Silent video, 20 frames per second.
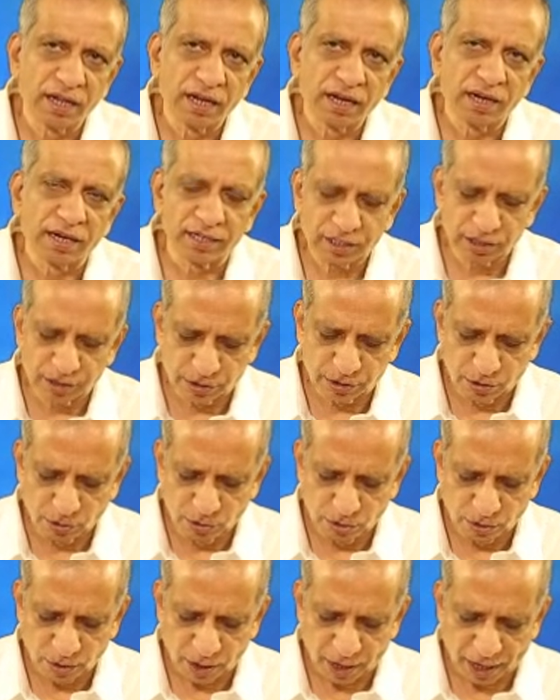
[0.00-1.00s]
Let us go
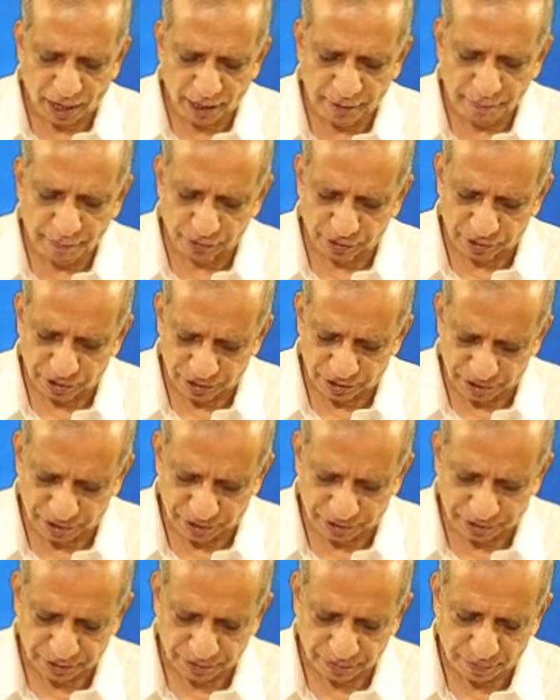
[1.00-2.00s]
to
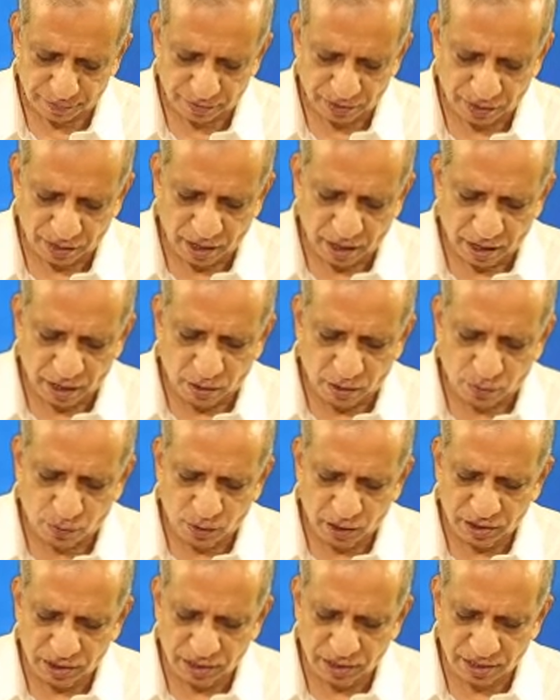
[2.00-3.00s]
hypothesis.
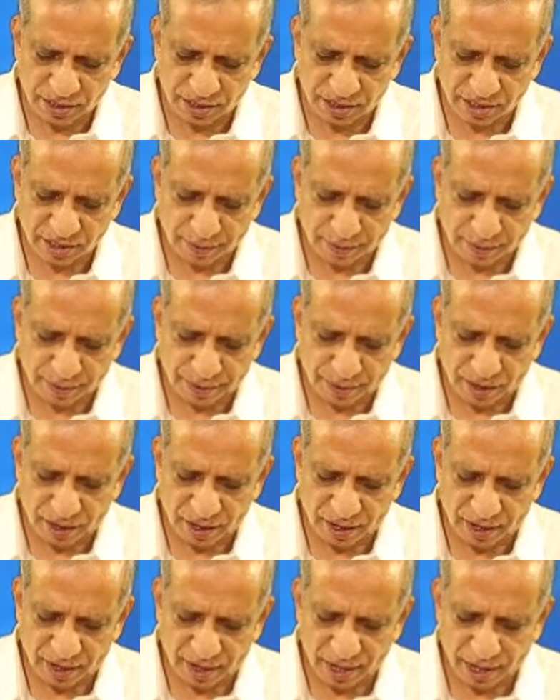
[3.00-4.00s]
What is
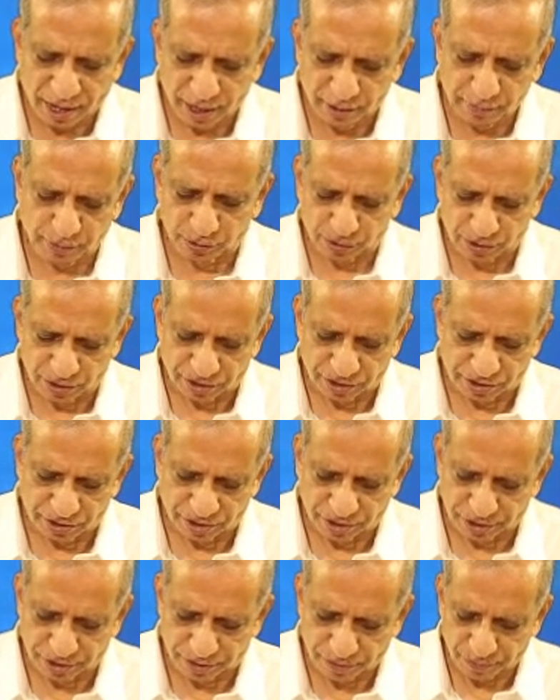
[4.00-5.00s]
a
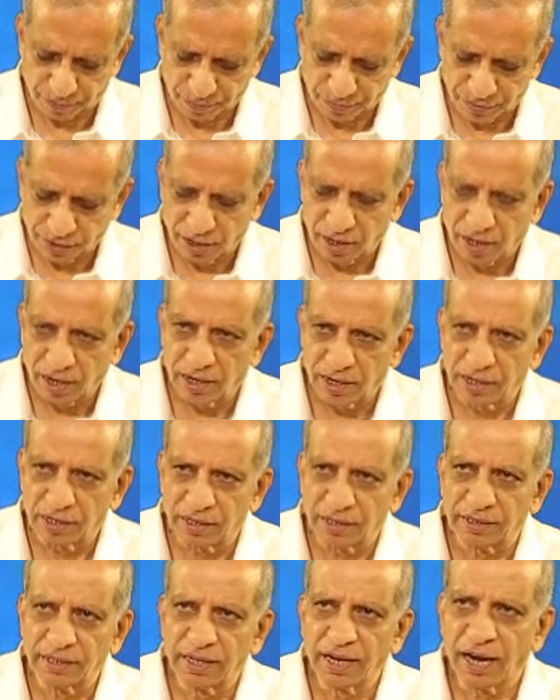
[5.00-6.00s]
hypothesis?
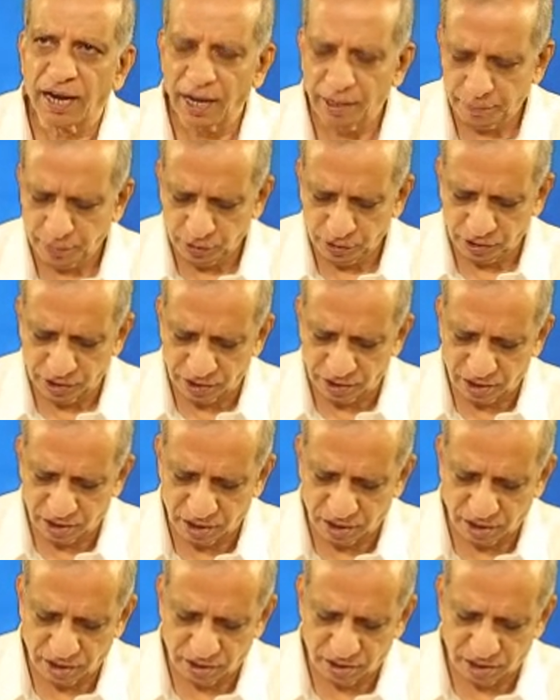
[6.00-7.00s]
A
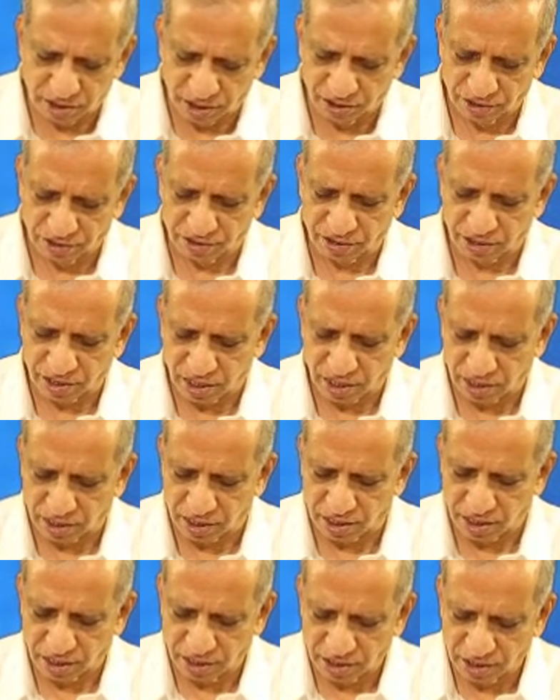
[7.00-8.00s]
hypothesis is a
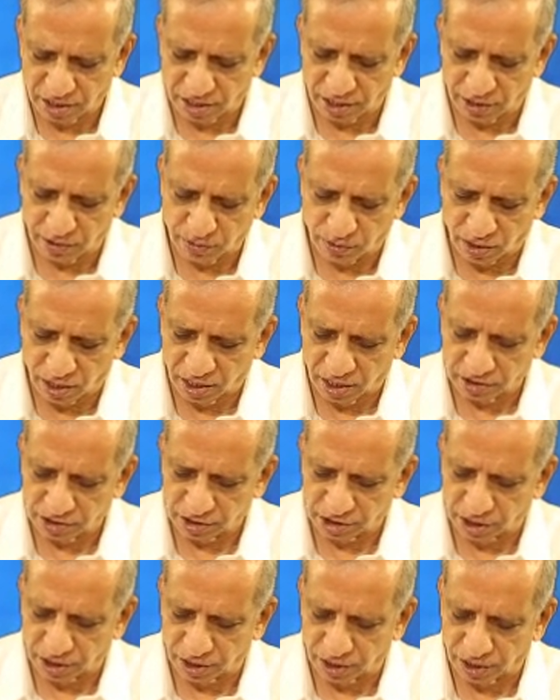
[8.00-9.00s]
tentative
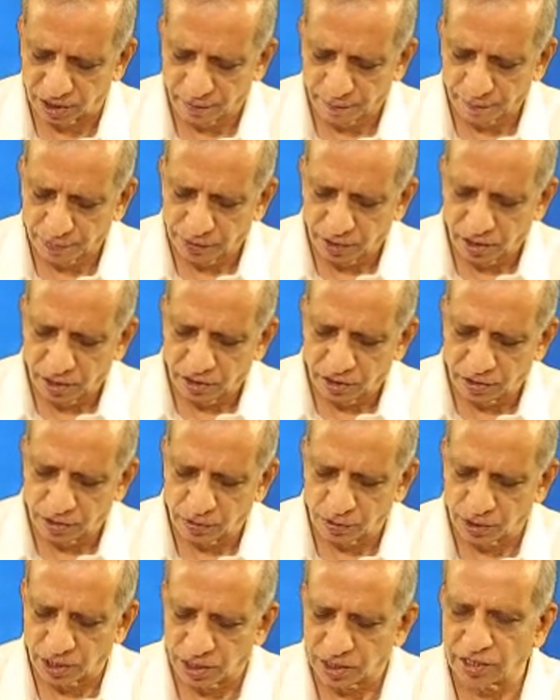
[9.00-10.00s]
answer
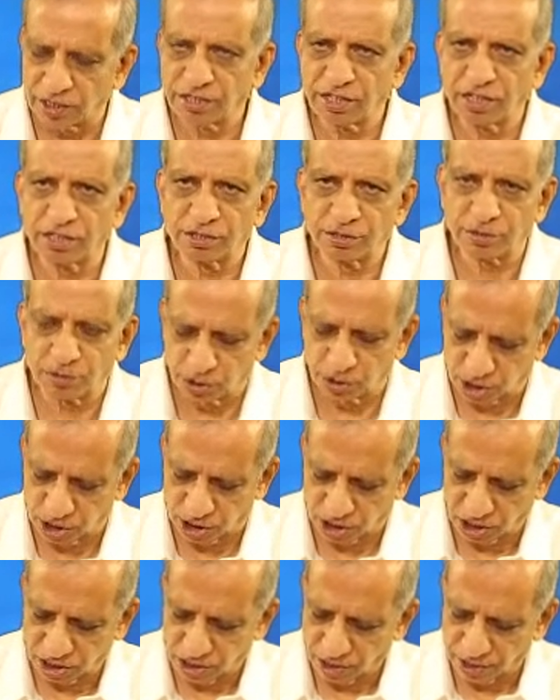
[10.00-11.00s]
to a research
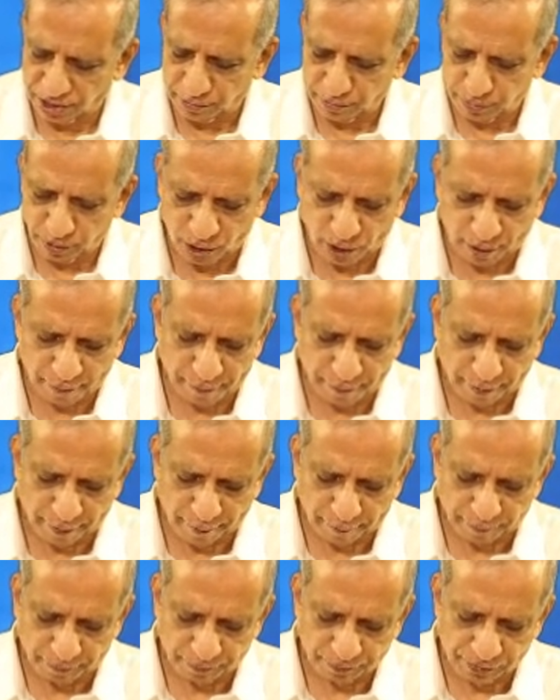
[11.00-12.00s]
question or a
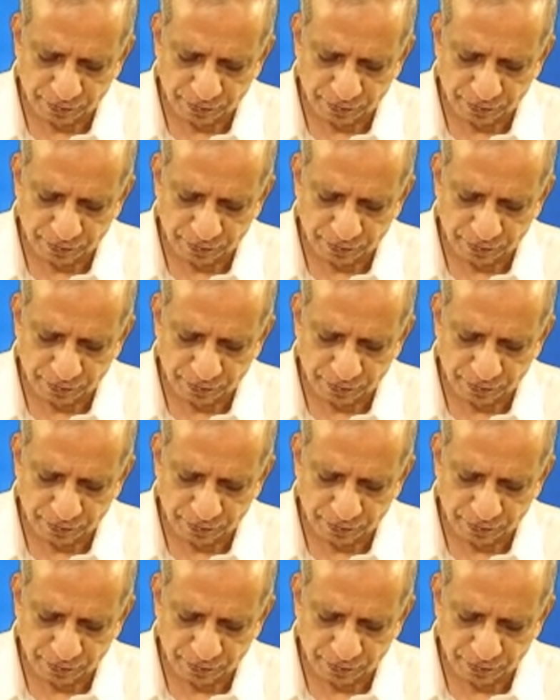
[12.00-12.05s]
problem.